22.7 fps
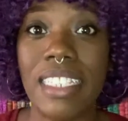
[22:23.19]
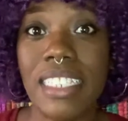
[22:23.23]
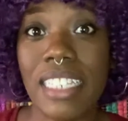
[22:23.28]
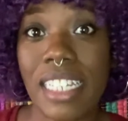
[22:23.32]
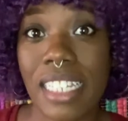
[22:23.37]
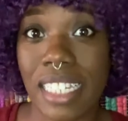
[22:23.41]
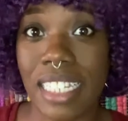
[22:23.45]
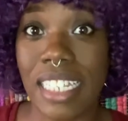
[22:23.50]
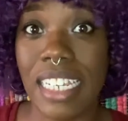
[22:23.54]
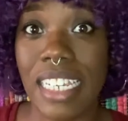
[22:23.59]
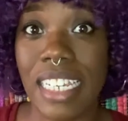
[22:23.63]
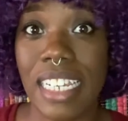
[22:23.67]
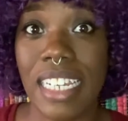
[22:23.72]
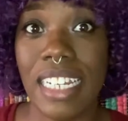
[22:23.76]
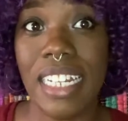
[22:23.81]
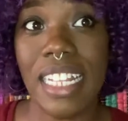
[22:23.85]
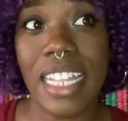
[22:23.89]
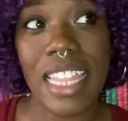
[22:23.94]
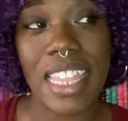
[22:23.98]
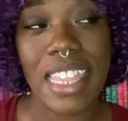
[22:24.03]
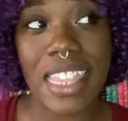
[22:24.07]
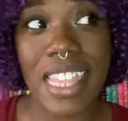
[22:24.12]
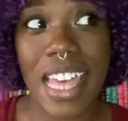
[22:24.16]
clean
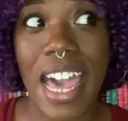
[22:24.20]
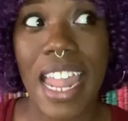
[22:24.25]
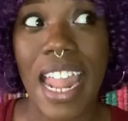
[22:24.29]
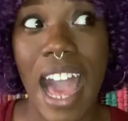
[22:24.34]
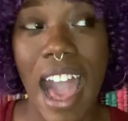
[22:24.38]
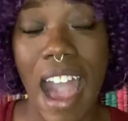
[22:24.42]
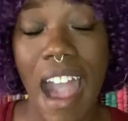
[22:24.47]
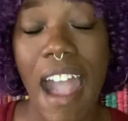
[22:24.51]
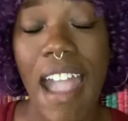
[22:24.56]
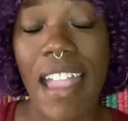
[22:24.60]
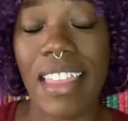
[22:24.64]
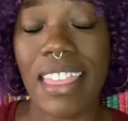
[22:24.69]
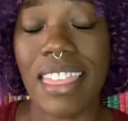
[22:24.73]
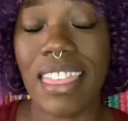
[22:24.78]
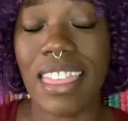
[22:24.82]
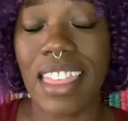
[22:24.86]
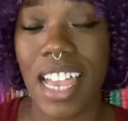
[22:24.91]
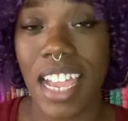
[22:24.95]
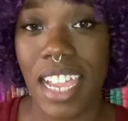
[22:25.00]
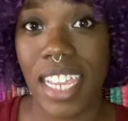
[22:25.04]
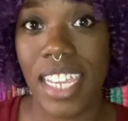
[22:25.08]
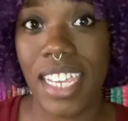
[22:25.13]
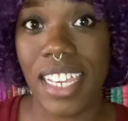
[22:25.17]
that I
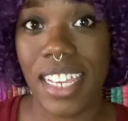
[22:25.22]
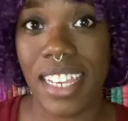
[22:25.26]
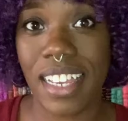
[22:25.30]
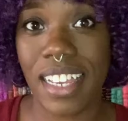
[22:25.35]
like,